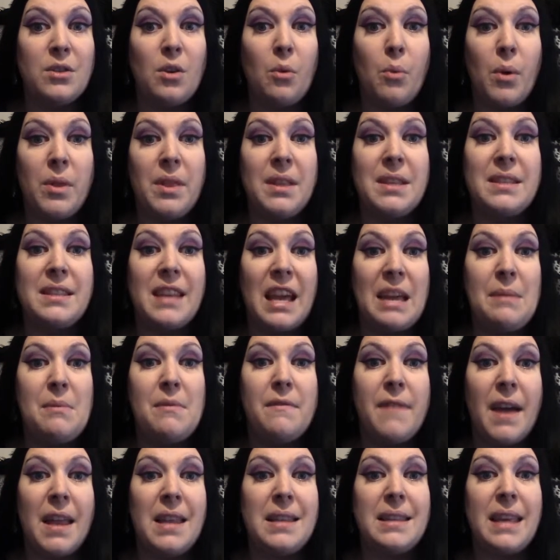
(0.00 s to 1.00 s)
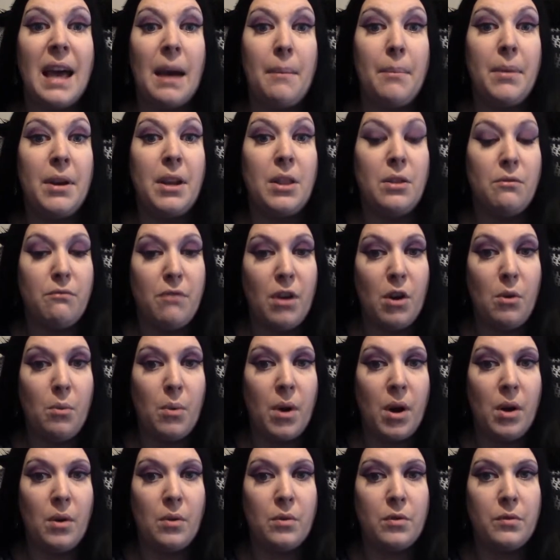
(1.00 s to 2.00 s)
when the same events happen in the real
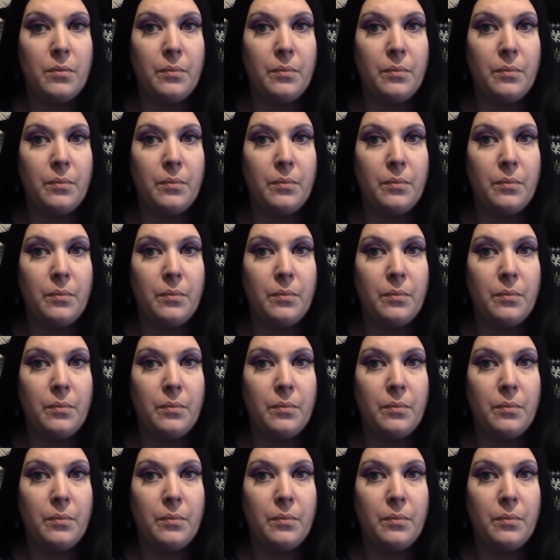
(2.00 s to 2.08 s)
world.